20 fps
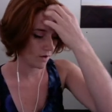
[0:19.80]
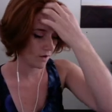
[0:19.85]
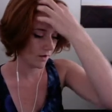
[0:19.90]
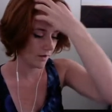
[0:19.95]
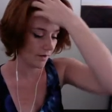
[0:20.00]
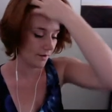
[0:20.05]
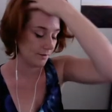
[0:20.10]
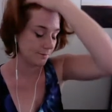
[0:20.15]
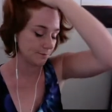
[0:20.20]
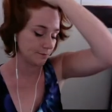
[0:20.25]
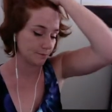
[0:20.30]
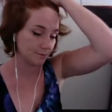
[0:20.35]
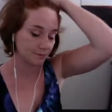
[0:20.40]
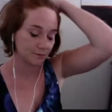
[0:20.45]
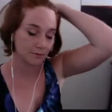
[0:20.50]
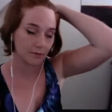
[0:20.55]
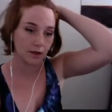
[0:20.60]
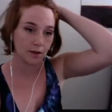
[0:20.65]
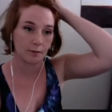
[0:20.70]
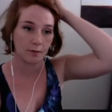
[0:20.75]
Um,
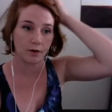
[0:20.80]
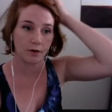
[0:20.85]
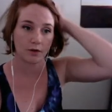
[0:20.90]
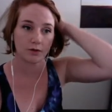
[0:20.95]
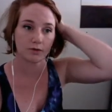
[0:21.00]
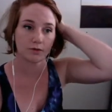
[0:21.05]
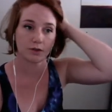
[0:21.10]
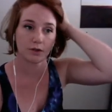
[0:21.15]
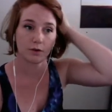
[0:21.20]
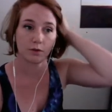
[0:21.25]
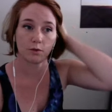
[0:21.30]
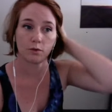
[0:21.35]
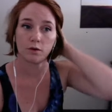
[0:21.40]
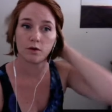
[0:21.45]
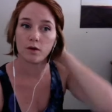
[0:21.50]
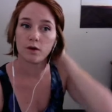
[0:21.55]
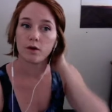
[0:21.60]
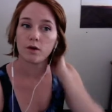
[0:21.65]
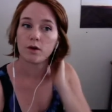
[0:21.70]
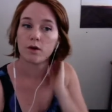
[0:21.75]
I'm also
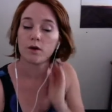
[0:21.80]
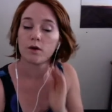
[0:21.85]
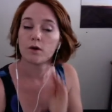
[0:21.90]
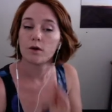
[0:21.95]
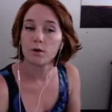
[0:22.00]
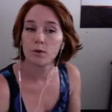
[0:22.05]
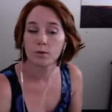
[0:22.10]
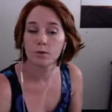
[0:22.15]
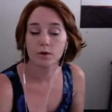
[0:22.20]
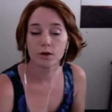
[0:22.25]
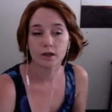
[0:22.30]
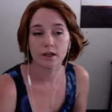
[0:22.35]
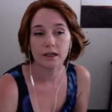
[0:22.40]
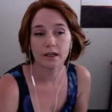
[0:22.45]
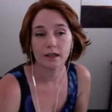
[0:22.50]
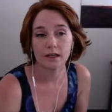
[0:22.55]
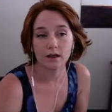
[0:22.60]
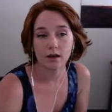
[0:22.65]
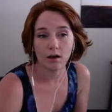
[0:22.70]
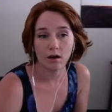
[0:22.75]

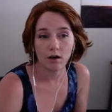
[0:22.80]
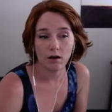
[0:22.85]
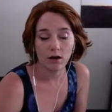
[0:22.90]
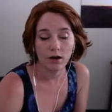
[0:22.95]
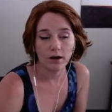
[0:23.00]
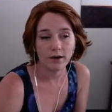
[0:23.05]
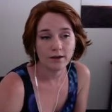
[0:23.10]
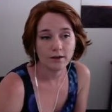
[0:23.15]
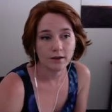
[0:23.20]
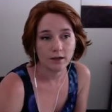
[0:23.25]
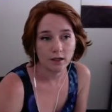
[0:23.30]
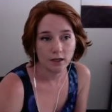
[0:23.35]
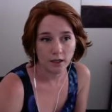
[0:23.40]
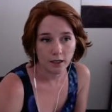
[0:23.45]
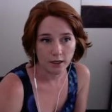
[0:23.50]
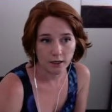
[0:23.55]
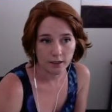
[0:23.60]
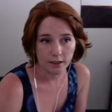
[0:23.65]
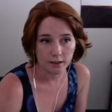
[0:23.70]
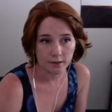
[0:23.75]
working on
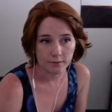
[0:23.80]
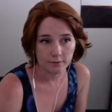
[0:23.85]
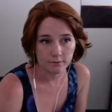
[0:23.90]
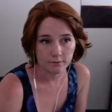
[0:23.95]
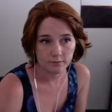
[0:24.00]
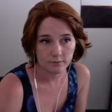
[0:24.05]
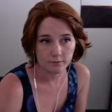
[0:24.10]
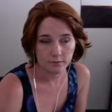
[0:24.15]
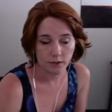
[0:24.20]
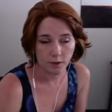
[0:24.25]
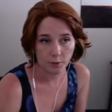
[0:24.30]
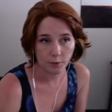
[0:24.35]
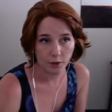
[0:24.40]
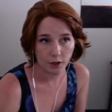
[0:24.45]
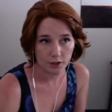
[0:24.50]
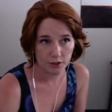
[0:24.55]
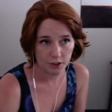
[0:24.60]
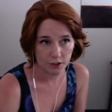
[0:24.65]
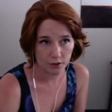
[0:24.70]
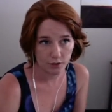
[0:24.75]
uh, a
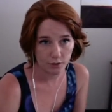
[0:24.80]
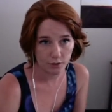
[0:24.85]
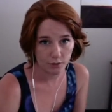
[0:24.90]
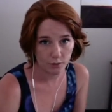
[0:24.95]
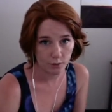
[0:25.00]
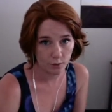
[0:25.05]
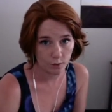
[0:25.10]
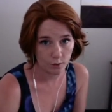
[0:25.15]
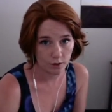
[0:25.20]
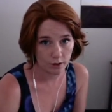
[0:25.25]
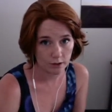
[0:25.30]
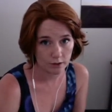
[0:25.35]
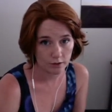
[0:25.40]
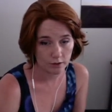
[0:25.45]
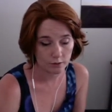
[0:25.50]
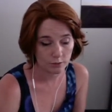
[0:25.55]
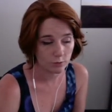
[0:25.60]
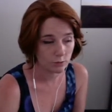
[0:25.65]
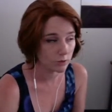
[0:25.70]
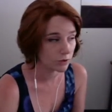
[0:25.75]
project for
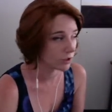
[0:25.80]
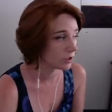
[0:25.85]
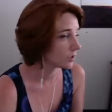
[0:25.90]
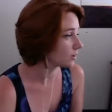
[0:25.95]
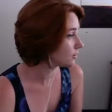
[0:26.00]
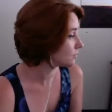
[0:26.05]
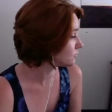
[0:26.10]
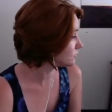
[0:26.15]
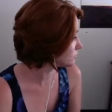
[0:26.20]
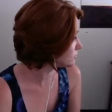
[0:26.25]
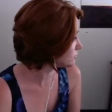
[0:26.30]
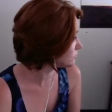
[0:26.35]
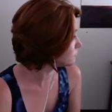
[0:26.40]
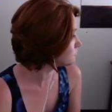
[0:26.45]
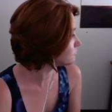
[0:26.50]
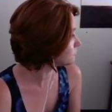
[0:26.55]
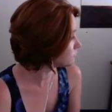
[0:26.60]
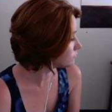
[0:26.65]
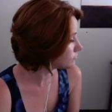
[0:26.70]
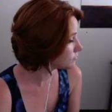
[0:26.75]
work,
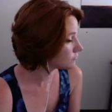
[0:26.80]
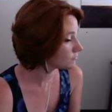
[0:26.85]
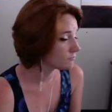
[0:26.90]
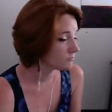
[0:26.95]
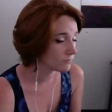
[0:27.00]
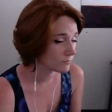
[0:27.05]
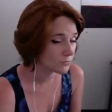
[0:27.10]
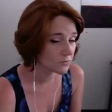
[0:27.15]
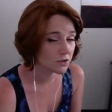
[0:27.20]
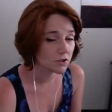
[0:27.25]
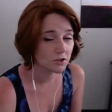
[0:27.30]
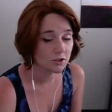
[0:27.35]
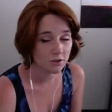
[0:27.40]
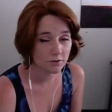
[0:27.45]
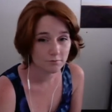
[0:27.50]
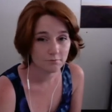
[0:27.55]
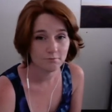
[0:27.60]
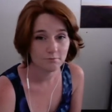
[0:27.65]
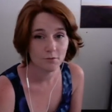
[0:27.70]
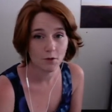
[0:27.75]
which
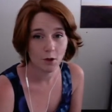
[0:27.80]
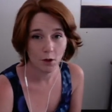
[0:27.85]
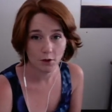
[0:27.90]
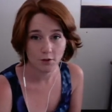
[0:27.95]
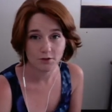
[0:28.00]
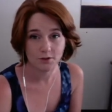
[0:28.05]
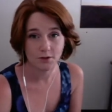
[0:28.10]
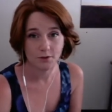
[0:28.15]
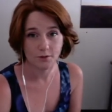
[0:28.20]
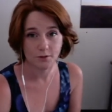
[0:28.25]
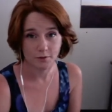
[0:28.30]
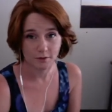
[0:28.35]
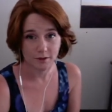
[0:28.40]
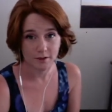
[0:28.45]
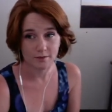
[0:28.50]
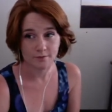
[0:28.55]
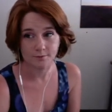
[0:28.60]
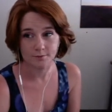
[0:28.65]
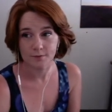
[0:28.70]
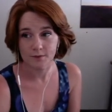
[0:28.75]
is also
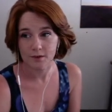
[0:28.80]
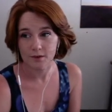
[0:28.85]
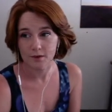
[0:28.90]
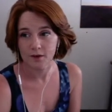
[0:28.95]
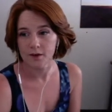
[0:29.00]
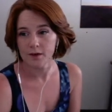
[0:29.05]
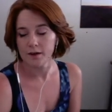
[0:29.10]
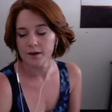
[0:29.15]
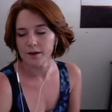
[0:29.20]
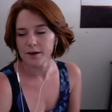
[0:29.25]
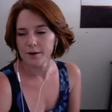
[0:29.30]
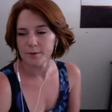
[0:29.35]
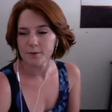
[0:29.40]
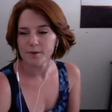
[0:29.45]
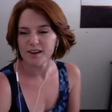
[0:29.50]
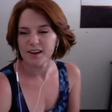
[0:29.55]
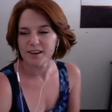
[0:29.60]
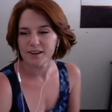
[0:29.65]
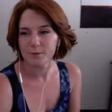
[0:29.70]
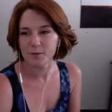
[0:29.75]
fun. I'm
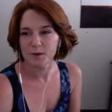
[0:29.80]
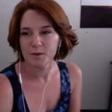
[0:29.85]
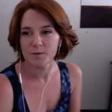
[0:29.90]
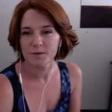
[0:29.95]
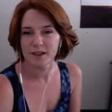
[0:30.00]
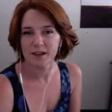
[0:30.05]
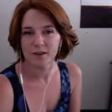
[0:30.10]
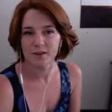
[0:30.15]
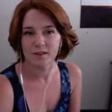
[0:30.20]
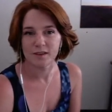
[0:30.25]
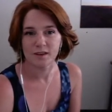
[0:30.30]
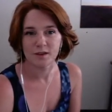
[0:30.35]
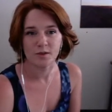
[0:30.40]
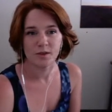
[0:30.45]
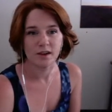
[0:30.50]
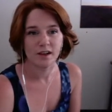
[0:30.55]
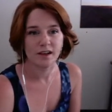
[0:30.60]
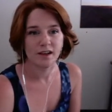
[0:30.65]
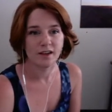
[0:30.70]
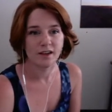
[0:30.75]
kind of bummed out that
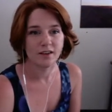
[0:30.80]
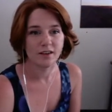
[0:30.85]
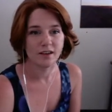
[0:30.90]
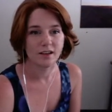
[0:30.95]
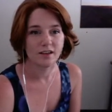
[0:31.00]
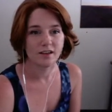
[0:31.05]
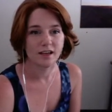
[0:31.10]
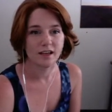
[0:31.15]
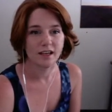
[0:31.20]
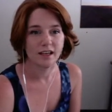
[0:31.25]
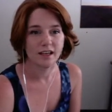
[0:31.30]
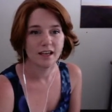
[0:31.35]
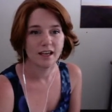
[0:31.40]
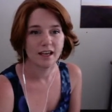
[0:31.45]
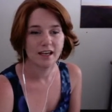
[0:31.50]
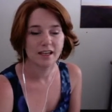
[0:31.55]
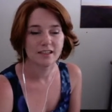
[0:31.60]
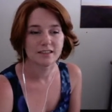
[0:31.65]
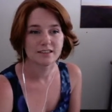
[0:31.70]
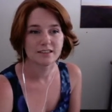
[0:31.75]
right now that I
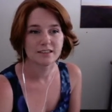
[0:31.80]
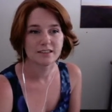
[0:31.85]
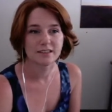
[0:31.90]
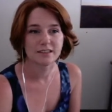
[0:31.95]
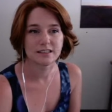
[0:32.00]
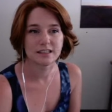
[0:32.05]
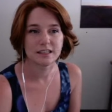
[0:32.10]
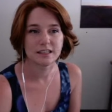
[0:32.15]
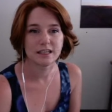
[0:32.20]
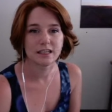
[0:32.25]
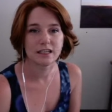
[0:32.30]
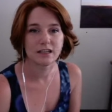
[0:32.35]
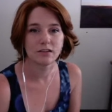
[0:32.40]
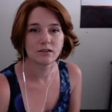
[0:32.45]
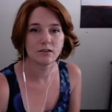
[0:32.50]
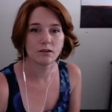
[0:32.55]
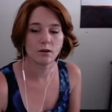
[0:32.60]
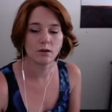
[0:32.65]
can't see